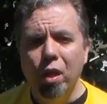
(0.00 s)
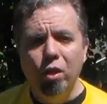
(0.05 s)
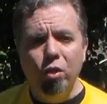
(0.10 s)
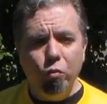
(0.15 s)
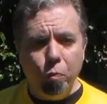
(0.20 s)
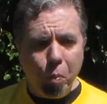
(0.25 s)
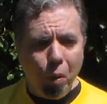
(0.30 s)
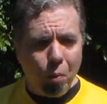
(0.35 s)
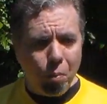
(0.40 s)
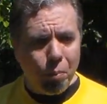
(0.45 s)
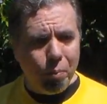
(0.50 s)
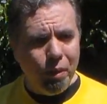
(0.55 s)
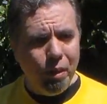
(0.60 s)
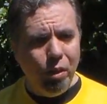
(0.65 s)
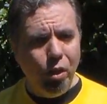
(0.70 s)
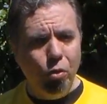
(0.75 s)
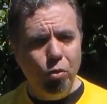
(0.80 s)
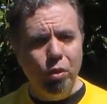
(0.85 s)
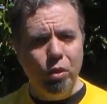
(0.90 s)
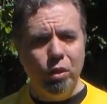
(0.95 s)
You've probably
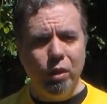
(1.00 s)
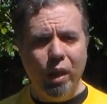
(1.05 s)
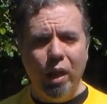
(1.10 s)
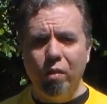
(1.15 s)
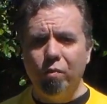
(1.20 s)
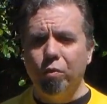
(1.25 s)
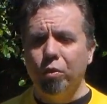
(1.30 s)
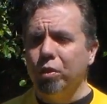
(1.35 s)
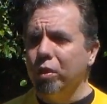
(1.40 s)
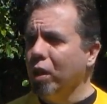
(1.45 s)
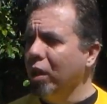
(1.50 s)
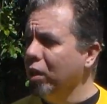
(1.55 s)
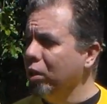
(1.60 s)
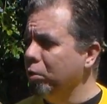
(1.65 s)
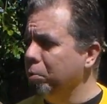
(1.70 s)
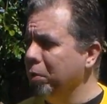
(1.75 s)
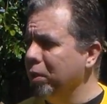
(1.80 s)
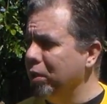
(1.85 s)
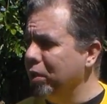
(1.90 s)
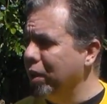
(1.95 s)
noticed
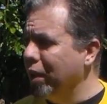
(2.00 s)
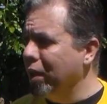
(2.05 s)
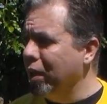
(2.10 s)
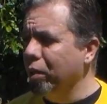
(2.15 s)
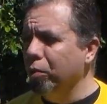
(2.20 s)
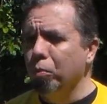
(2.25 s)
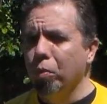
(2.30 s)
advertisements that I